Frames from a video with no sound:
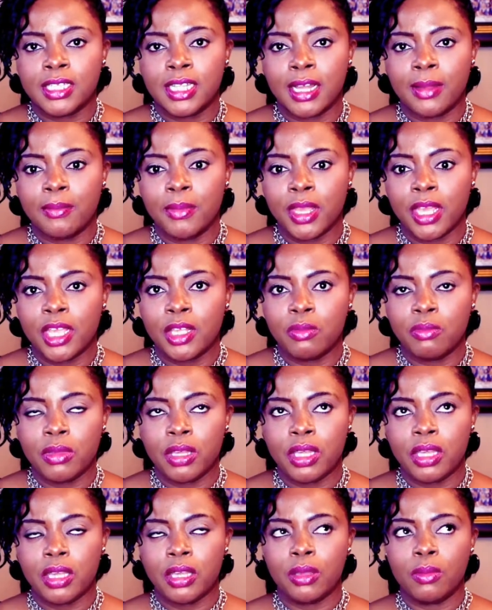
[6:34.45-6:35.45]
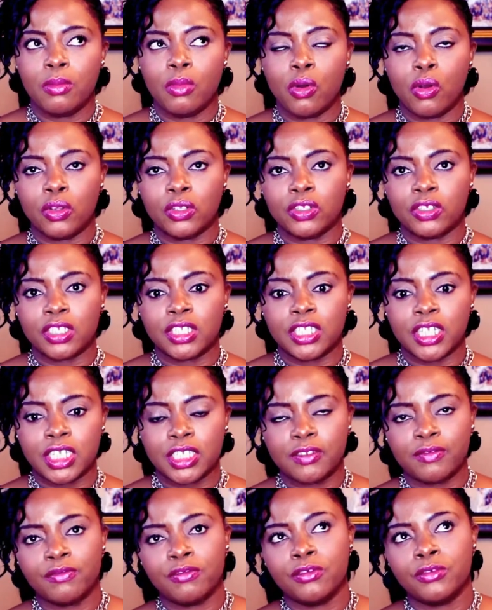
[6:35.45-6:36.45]
that made me more
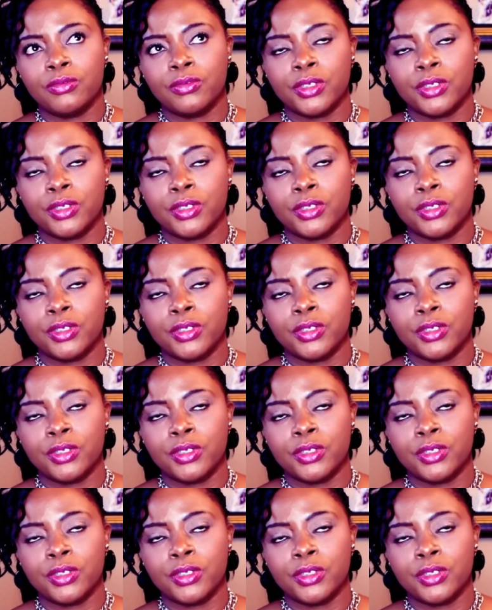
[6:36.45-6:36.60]
successful